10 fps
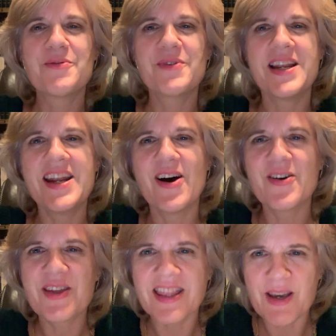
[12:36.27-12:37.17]
We
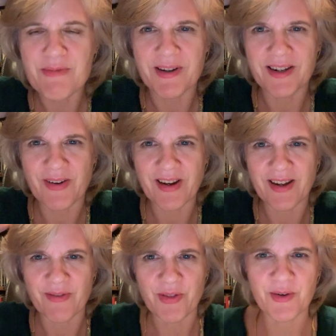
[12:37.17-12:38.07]
know that they put a
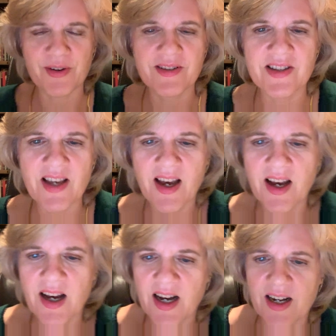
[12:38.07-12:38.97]
crown of thorns
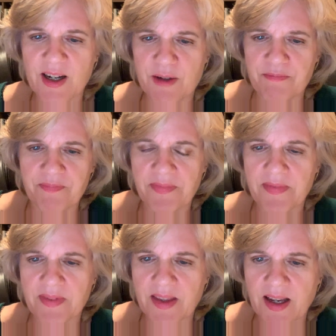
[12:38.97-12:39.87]

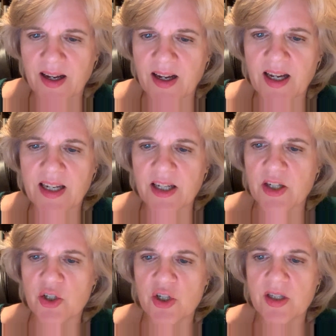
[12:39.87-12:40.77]
on
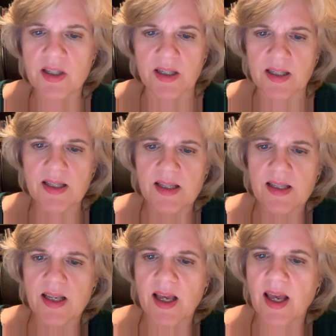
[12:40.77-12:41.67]
Jesus
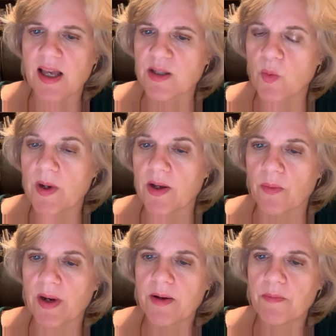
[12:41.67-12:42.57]
as well,
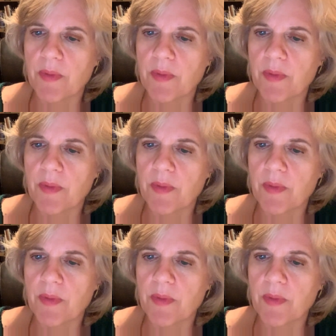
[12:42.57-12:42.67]
right?